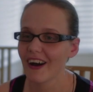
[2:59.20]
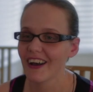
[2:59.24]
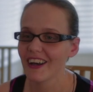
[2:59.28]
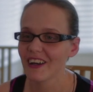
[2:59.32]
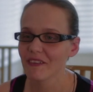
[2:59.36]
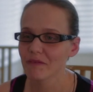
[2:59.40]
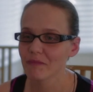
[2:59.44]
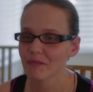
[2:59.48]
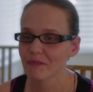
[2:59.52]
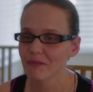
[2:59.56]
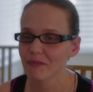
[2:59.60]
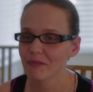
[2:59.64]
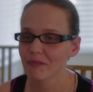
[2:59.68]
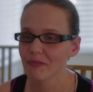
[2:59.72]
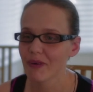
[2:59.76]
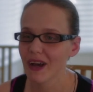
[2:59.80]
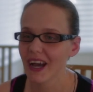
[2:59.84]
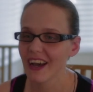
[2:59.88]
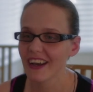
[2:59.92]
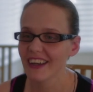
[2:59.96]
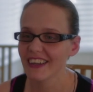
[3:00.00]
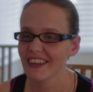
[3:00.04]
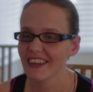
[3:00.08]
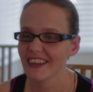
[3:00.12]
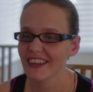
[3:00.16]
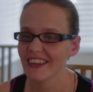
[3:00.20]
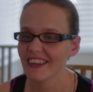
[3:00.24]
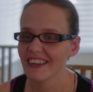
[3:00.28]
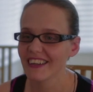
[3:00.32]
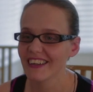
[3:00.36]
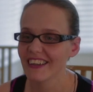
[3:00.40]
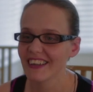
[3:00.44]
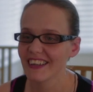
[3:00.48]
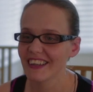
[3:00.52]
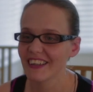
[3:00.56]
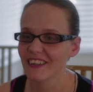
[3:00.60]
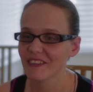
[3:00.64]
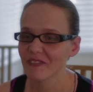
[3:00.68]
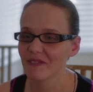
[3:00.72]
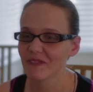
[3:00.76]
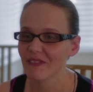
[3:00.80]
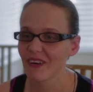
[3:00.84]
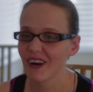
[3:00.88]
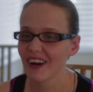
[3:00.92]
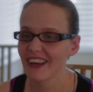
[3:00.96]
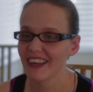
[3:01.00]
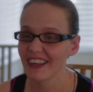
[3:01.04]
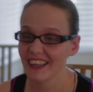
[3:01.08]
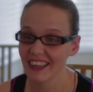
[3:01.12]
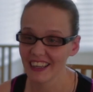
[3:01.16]
I have pain in
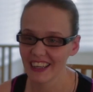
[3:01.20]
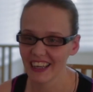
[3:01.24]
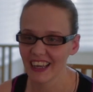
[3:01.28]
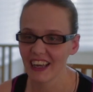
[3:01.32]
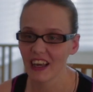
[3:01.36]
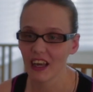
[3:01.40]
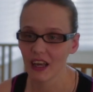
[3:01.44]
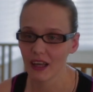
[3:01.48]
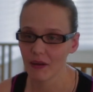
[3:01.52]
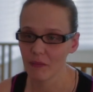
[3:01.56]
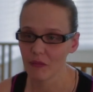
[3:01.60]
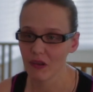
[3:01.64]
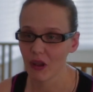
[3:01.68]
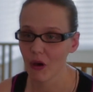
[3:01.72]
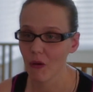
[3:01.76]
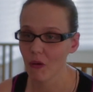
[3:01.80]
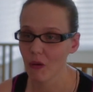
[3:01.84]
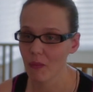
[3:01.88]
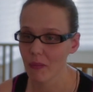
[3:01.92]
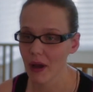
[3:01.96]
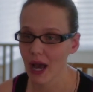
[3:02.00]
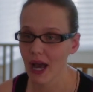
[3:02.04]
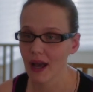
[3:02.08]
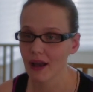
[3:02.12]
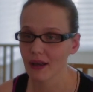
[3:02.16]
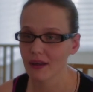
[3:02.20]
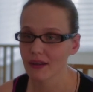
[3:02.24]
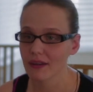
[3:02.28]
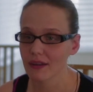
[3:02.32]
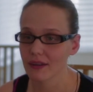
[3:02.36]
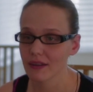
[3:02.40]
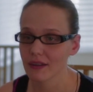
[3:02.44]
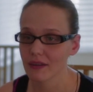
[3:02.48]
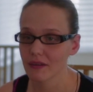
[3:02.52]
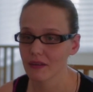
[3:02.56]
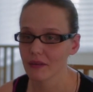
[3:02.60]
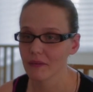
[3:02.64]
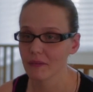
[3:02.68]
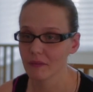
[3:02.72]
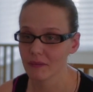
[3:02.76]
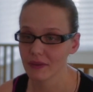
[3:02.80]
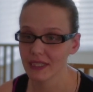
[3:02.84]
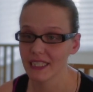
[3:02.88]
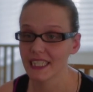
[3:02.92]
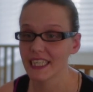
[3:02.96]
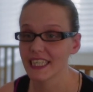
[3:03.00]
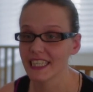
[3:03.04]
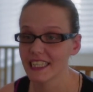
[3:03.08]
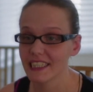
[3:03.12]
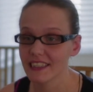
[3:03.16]
my lower back,
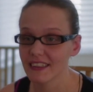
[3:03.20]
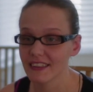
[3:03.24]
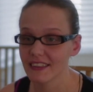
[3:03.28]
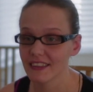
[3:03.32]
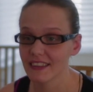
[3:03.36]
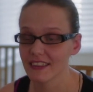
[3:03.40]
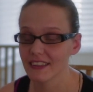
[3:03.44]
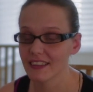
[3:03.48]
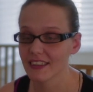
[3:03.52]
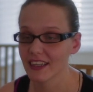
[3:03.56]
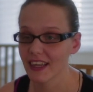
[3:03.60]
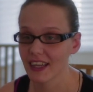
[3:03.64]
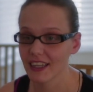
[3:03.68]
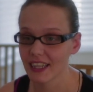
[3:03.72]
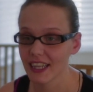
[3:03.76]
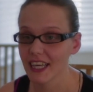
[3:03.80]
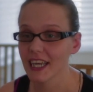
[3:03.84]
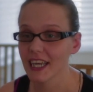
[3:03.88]
and knees and